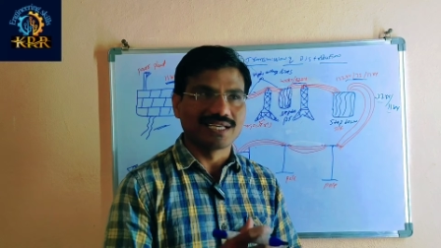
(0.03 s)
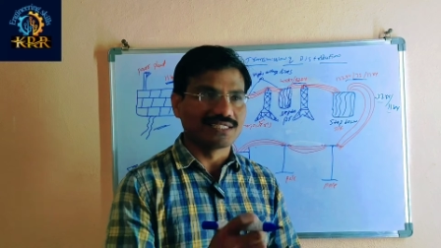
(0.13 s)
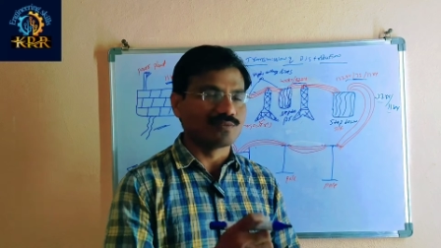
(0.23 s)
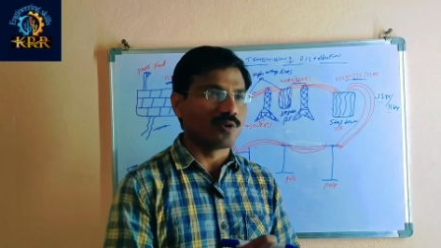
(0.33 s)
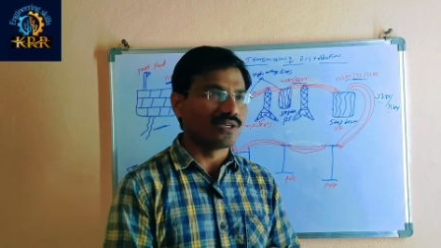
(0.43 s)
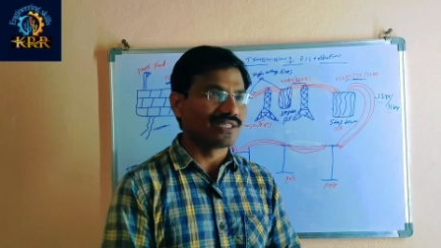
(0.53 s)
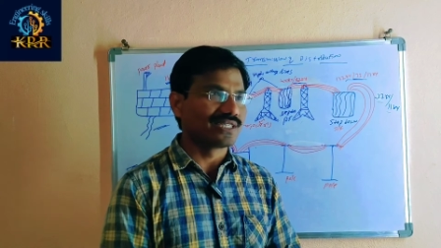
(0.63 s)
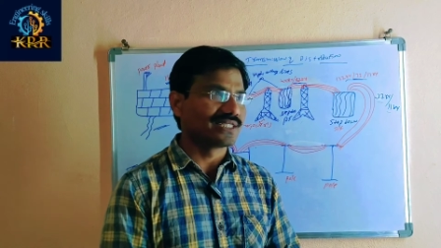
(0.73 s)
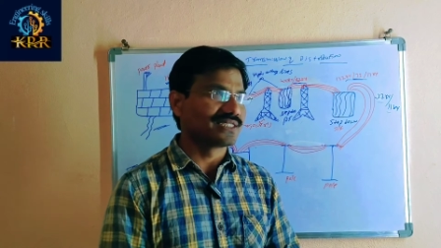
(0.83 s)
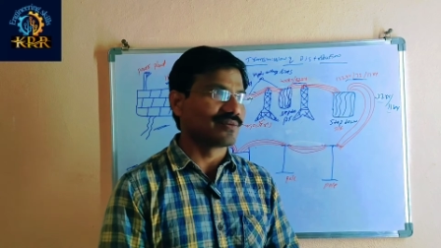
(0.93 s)
a small
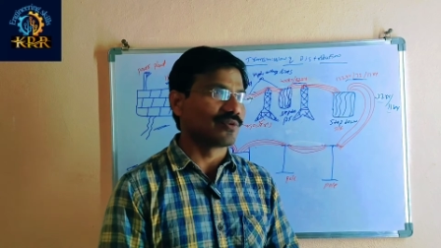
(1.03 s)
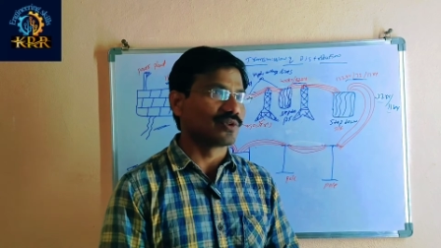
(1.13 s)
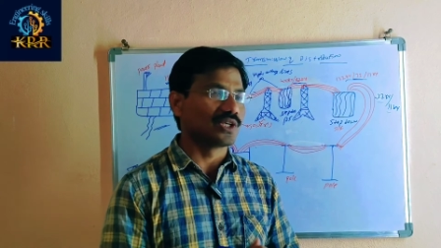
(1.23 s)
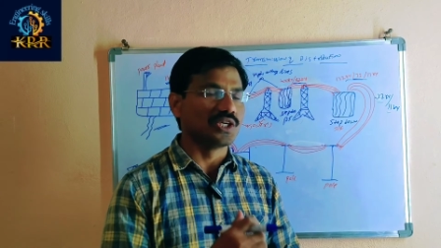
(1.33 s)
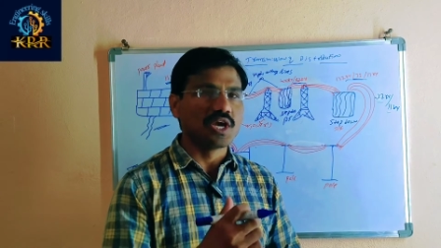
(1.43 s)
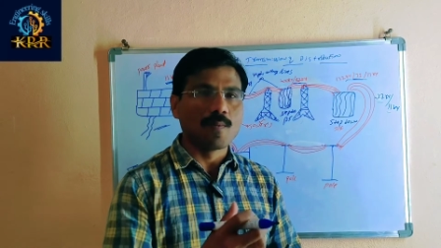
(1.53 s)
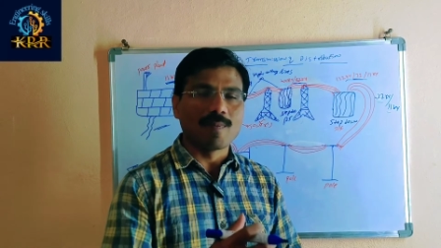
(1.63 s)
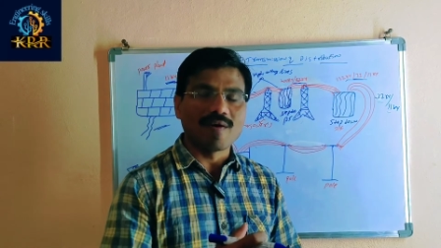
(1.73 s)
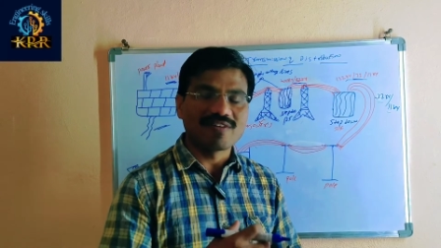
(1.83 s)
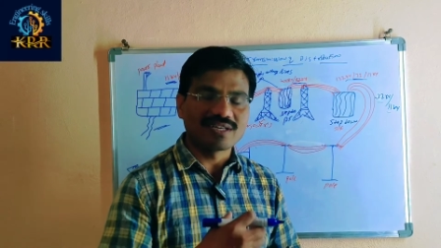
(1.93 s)
introduction about the
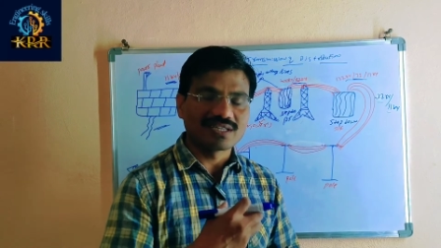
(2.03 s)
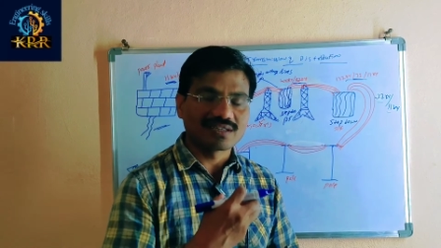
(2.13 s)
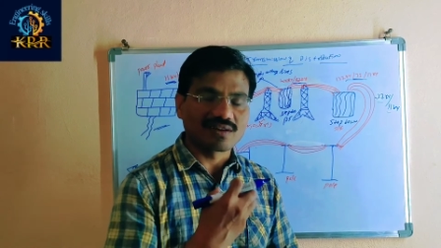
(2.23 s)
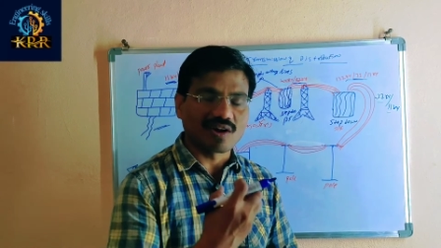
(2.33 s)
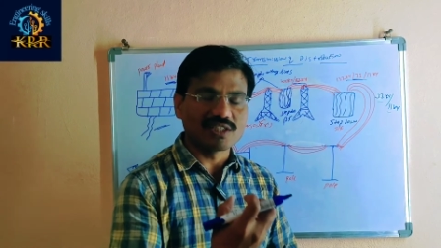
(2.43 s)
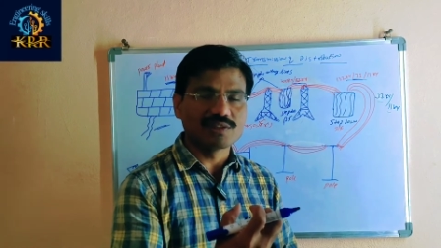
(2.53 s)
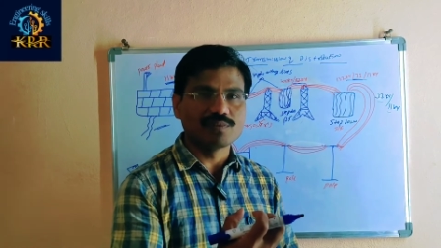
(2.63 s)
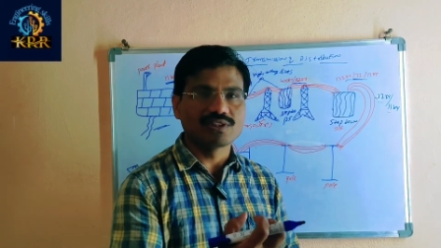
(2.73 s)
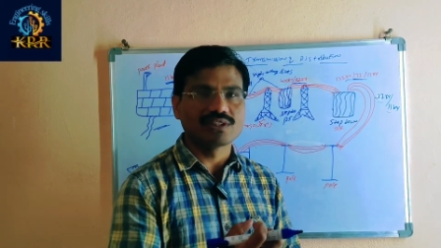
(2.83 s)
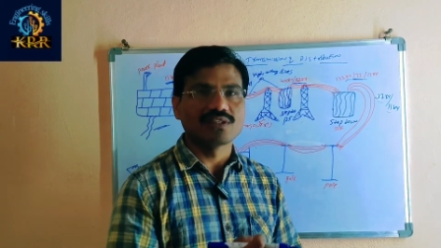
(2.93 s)
power
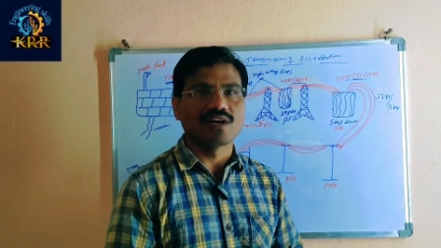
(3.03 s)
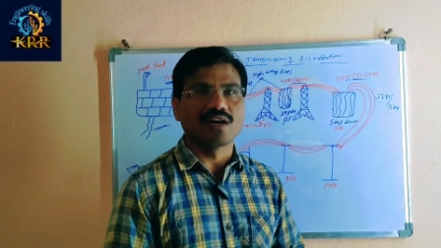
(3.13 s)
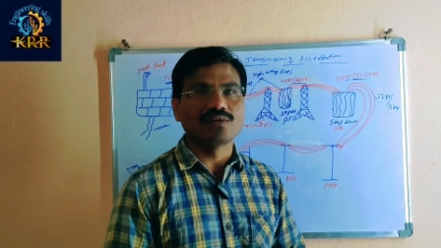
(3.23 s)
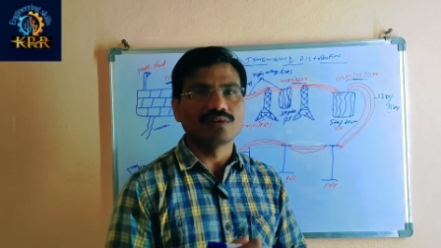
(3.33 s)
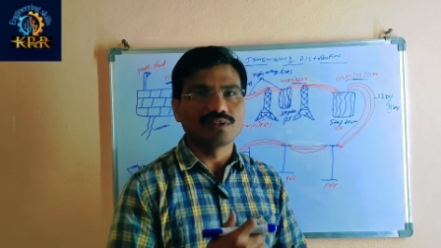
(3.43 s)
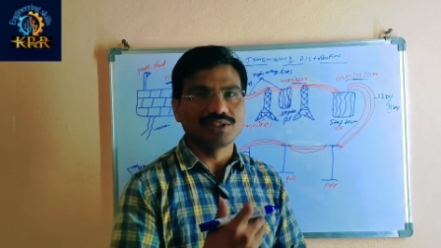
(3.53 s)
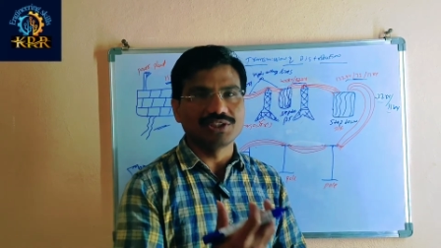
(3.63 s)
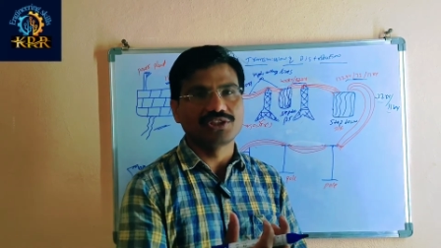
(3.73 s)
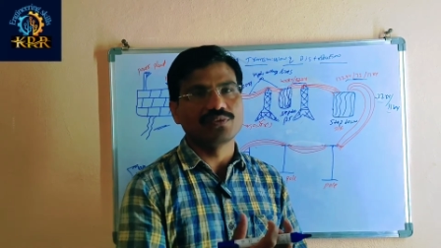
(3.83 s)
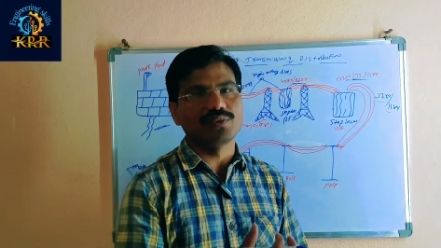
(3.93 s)
transmission and
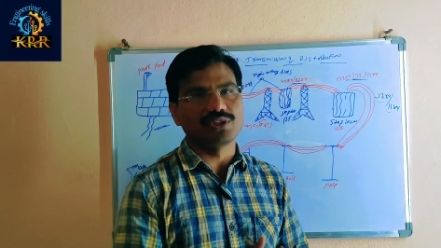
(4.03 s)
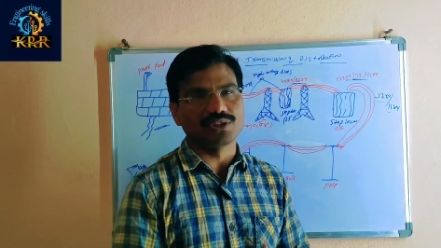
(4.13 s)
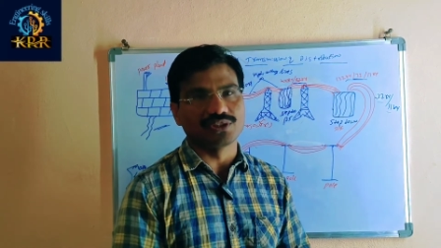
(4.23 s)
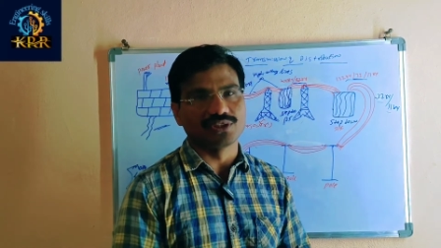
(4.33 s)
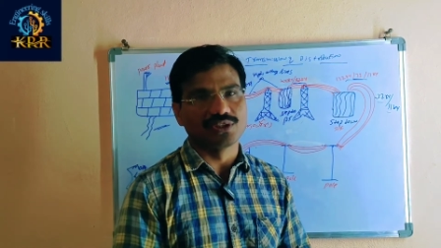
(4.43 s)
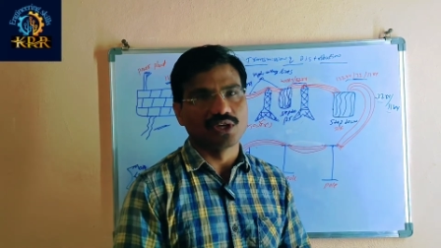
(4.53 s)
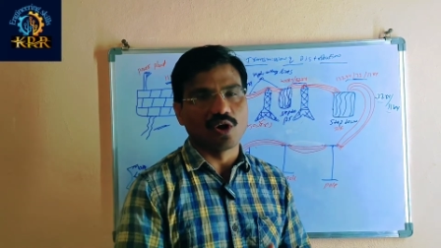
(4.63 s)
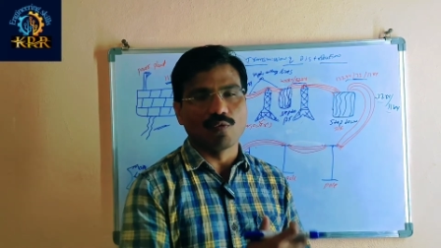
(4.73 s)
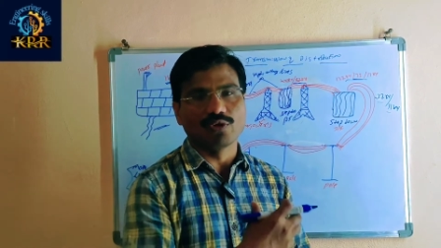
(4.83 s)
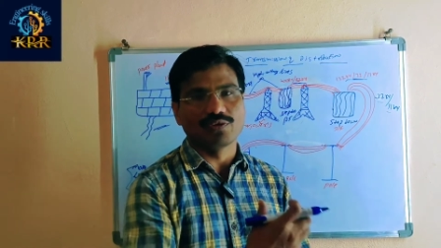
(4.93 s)
distribution.
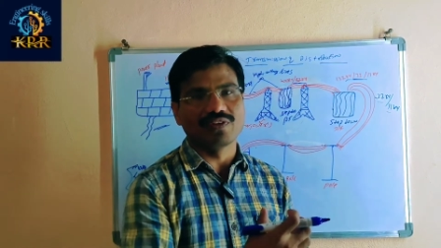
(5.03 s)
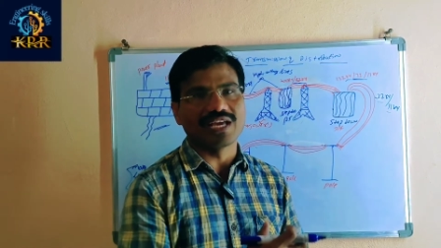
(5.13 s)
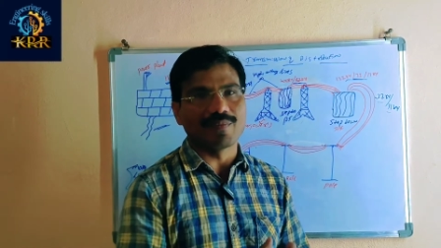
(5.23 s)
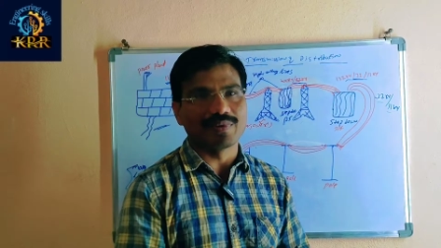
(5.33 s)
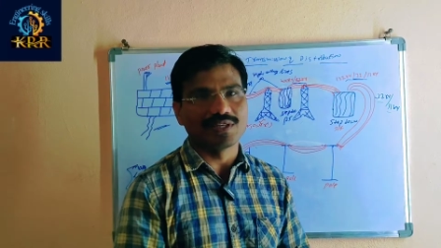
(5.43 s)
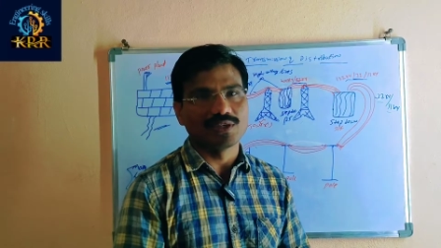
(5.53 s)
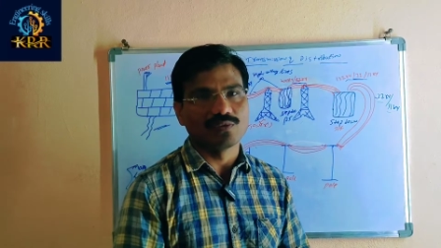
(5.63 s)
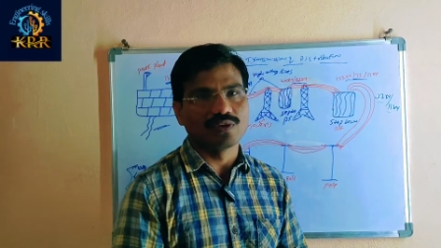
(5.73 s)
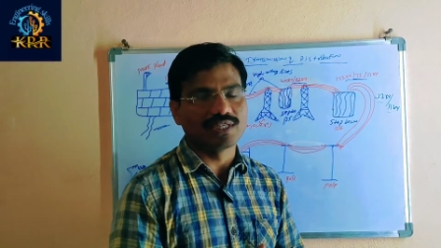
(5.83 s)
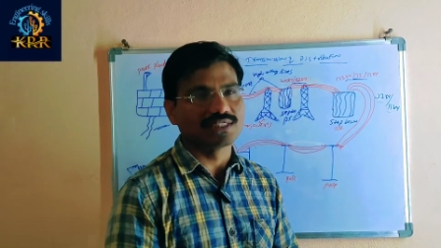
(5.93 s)
How it will happen,
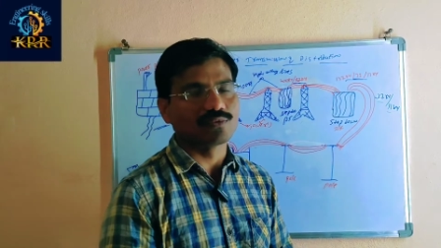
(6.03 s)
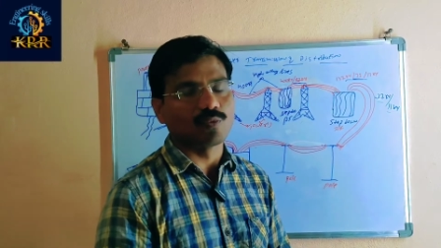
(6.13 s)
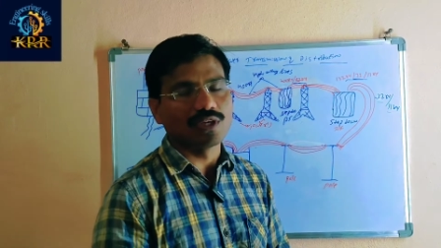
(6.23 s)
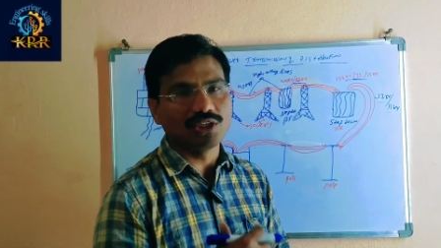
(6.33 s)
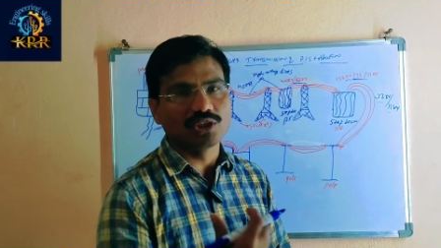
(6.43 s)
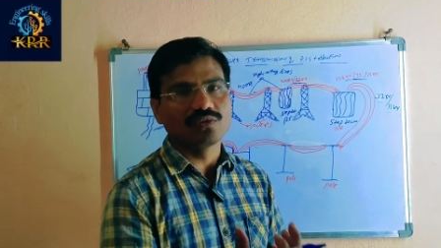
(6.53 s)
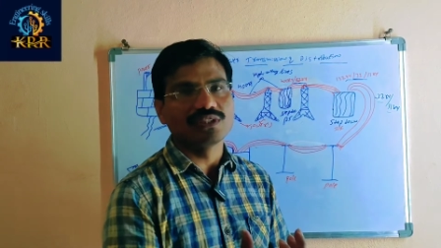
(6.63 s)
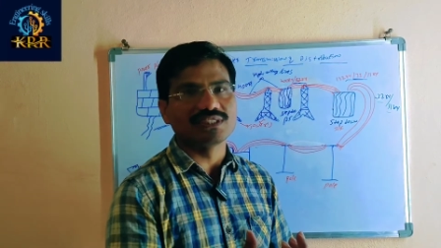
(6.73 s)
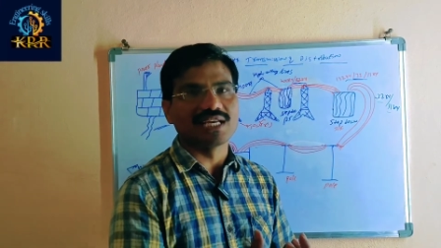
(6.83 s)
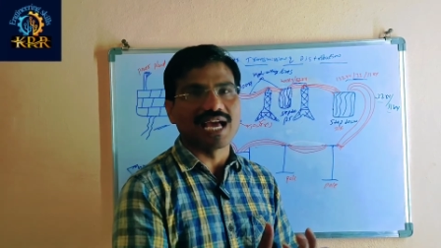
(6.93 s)
we are why it
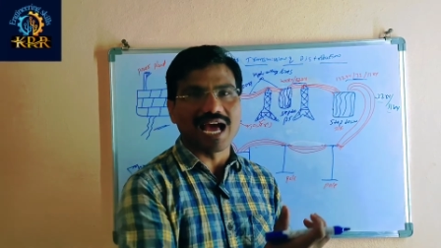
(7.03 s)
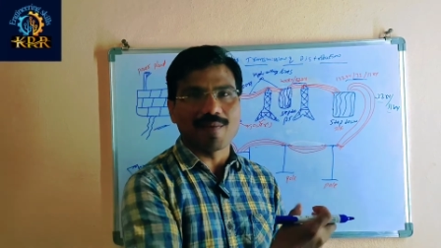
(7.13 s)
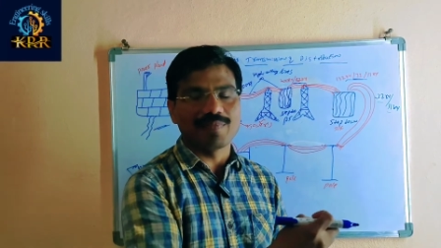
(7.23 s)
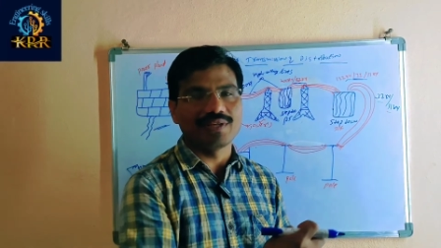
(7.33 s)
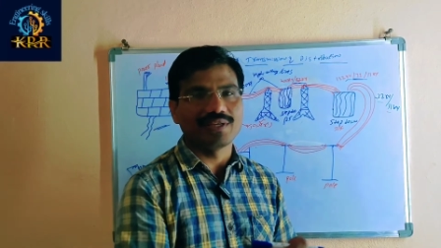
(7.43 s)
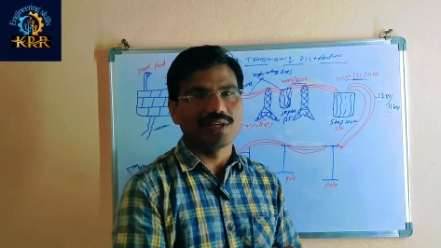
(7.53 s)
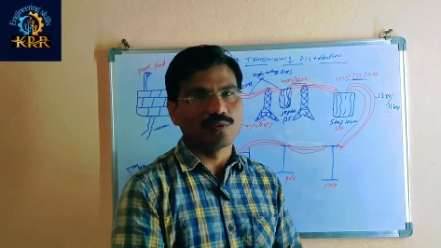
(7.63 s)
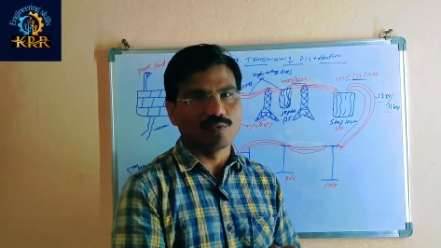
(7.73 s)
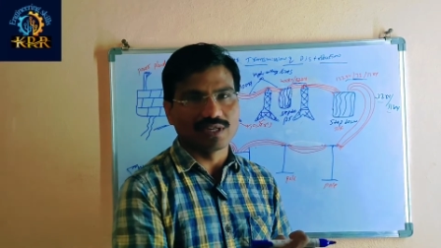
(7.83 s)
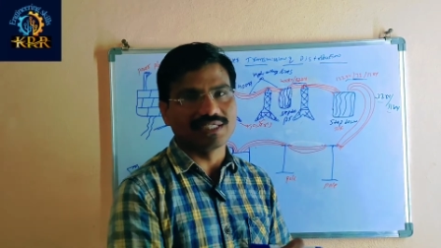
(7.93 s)
is happening,
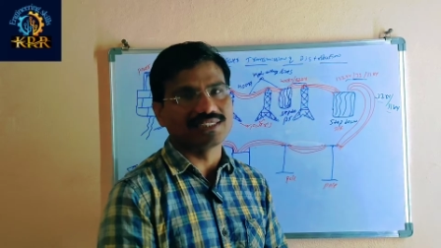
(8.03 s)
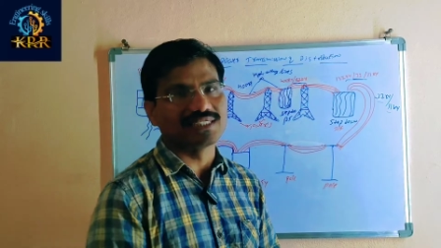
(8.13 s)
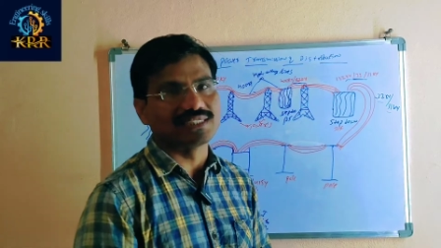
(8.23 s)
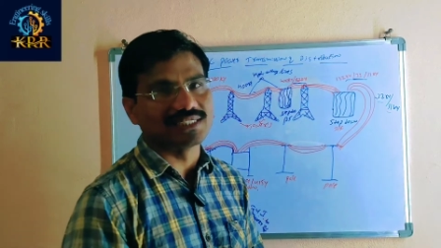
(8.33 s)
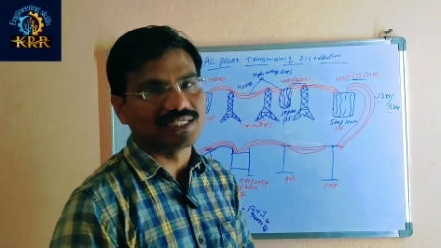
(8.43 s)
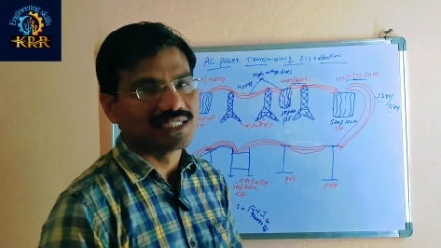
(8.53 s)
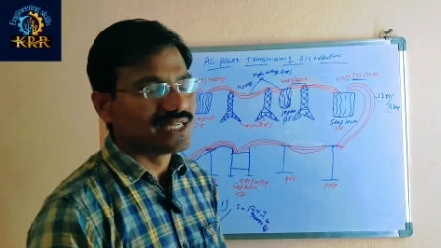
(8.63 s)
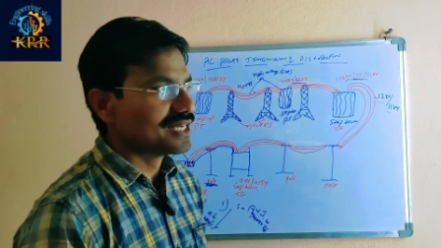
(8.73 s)
we are discussing.